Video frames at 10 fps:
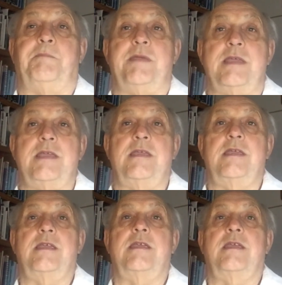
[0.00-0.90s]

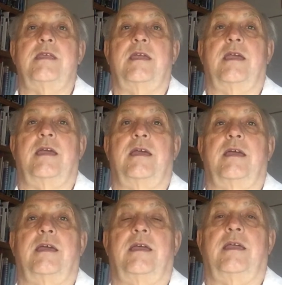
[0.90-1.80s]
be
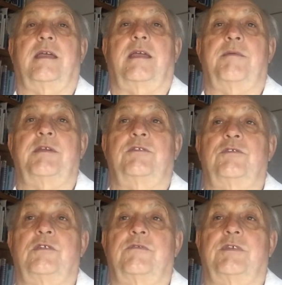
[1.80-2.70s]
coming to
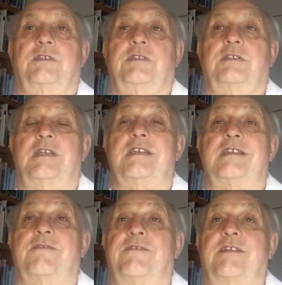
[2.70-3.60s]
universities in
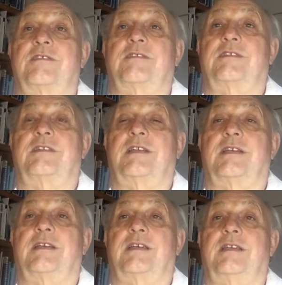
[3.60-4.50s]

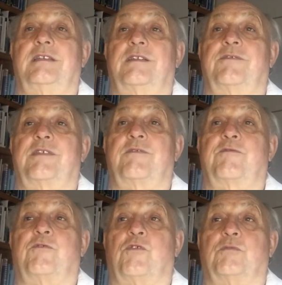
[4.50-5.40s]
different
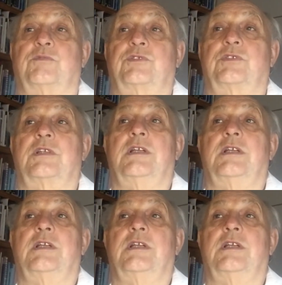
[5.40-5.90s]
forms.